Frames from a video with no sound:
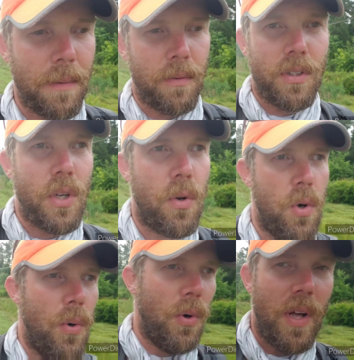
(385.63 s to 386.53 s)
it was so
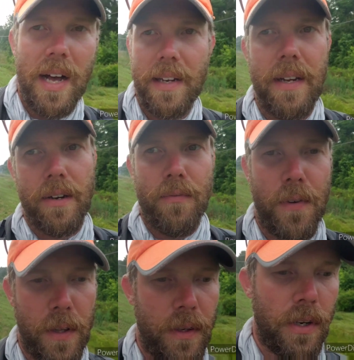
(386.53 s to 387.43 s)
cool out here and
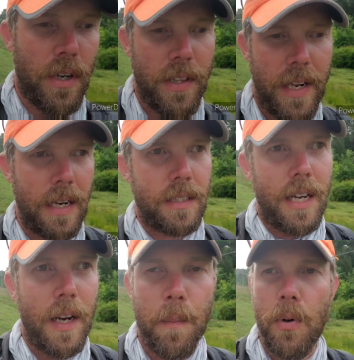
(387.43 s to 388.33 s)
feeling good that I
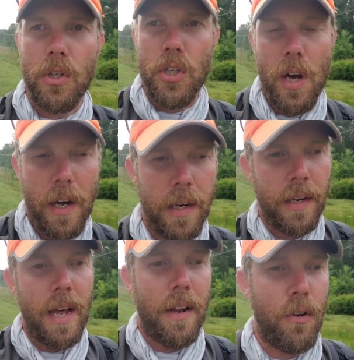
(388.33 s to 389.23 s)
decided to push on and
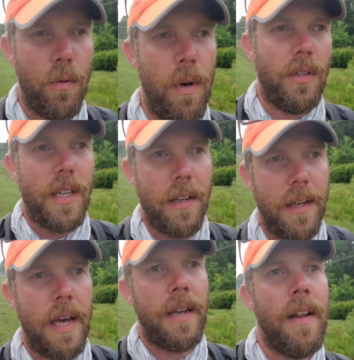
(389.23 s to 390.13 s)
not do a motel
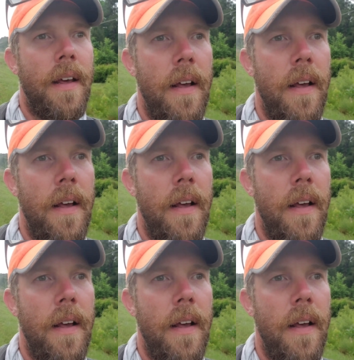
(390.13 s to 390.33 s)
tonight.